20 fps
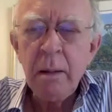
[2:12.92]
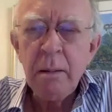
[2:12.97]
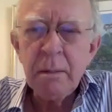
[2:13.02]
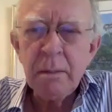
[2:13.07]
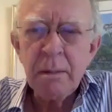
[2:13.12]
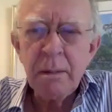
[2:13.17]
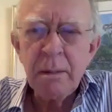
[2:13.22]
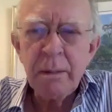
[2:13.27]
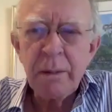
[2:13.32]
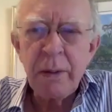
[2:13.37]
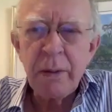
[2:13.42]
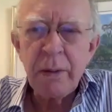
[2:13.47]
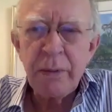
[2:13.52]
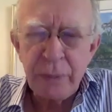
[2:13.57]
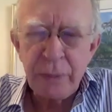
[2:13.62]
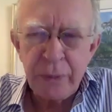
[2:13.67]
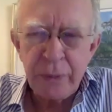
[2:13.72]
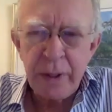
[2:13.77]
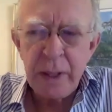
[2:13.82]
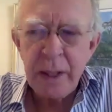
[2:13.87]
Well,
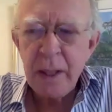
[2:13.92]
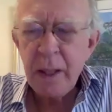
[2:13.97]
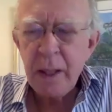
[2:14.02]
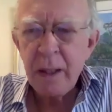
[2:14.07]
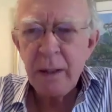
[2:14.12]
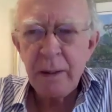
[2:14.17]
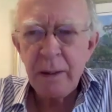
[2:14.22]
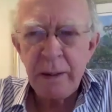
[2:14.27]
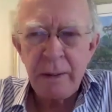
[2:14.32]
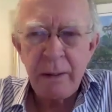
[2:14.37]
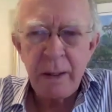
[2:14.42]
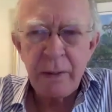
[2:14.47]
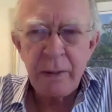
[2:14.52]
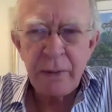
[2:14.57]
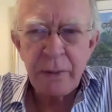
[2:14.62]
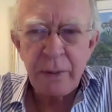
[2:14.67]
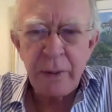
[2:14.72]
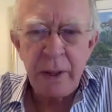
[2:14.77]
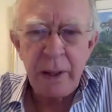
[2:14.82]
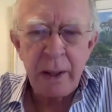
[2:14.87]
there
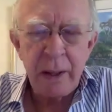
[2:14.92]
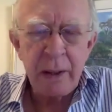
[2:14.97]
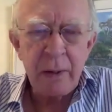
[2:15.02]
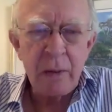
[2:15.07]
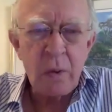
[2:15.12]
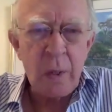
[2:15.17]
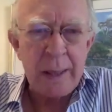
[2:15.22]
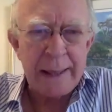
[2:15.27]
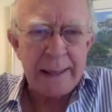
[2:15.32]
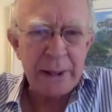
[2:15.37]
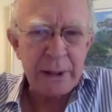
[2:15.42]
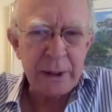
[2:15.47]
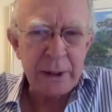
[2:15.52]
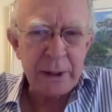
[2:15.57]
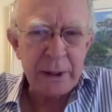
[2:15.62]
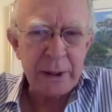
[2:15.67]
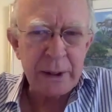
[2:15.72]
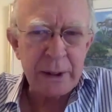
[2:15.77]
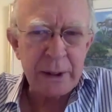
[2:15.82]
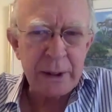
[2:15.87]
are three
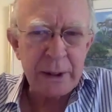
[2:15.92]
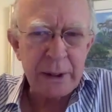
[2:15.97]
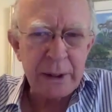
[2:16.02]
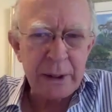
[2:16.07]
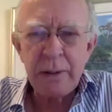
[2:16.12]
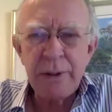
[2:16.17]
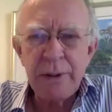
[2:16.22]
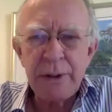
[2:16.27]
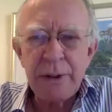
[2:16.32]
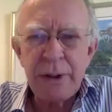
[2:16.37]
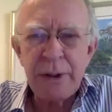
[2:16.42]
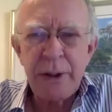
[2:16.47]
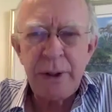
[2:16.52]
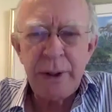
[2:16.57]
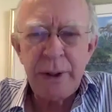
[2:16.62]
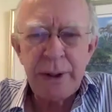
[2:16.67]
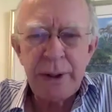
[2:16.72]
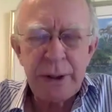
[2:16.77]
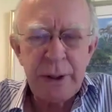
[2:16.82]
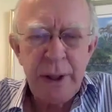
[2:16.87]
questions which the
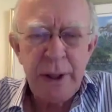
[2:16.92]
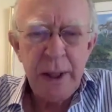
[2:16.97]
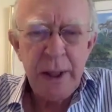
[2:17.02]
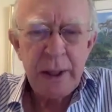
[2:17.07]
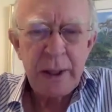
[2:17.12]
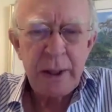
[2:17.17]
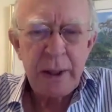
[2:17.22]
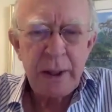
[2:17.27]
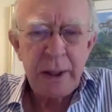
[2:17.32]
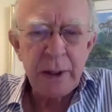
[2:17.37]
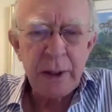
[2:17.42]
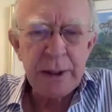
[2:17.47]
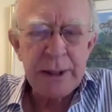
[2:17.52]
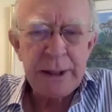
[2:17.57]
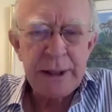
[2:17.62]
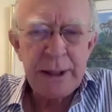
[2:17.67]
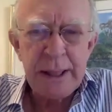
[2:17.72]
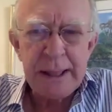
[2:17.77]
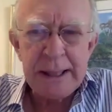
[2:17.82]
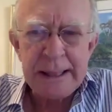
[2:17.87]
research
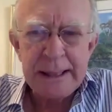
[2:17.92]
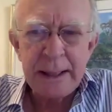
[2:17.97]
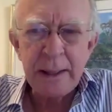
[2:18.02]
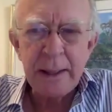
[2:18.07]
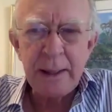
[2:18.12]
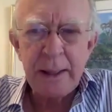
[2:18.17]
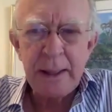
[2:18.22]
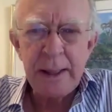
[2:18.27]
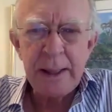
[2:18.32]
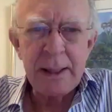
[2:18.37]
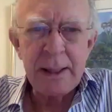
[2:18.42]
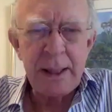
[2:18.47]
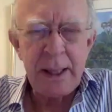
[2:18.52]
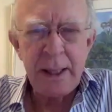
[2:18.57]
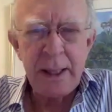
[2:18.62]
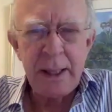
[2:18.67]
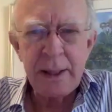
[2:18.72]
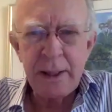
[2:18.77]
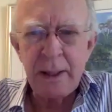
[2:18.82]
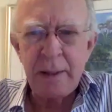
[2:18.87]
consistently
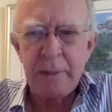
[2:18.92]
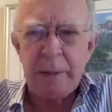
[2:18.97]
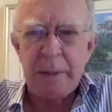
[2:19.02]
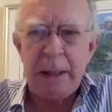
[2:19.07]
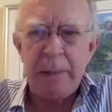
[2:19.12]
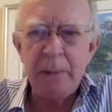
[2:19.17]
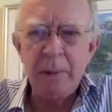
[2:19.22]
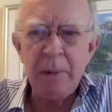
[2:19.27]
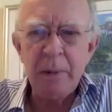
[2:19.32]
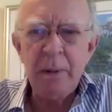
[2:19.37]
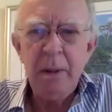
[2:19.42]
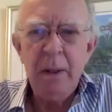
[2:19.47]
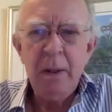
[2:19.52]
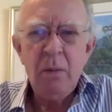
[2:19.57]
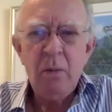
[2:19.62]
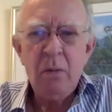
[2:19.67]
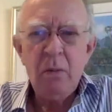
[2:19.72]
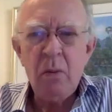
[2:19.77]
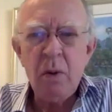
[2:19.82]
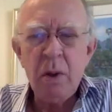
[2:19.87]
says that people
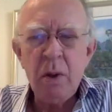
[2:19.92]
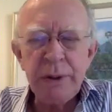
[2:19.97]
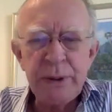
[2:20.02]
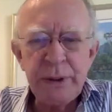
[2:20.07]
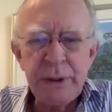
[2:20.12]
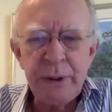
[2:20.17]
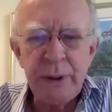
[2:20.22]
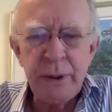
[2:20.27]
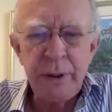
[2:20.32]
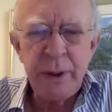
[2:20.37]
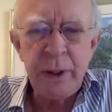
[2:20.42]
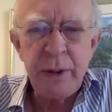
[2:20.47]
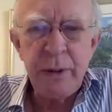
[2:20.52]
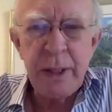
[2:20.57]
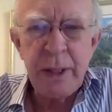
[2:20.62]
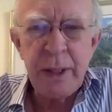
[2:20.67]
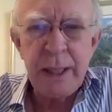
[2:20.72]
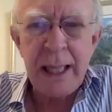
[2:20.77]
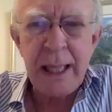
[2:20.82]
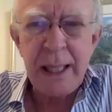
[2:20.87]
want to
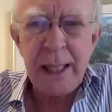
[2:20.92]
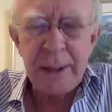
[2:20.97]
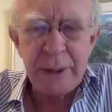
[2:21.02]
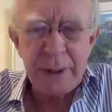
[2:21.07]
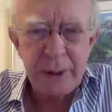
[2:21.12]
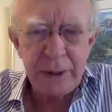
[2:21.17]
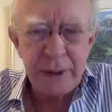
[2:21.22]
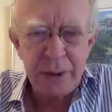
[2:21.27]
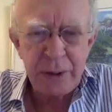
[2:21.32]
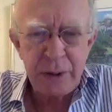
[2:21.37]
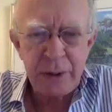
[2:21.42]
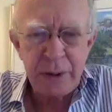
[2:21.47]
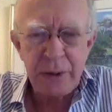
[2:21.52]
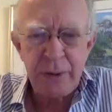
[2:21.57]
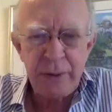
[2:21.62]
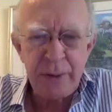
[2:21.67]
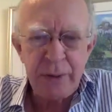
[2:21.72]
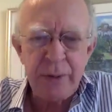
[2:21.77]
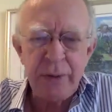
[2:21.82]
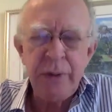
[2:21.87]
know the answers
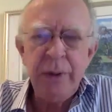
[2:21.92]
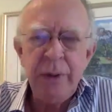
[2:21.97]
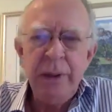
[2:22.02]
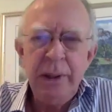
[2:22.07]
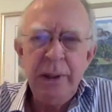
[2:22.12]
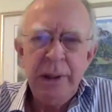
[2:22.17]
to.